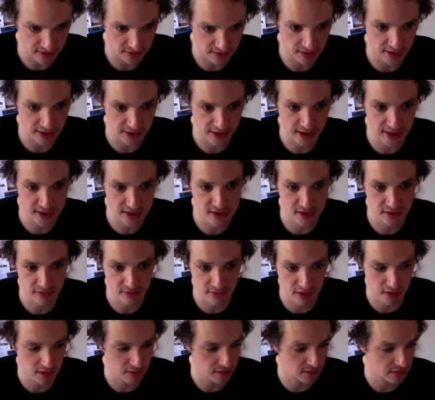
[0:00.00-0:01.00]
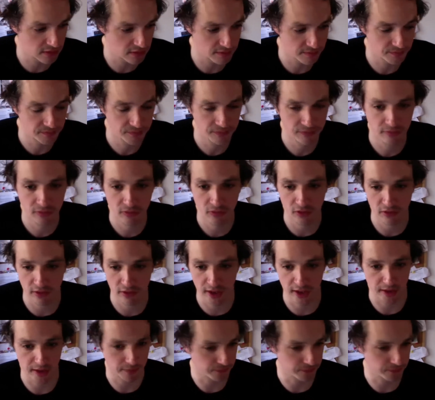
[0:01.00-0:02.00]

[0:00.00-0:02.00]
Lancaster Road. Great.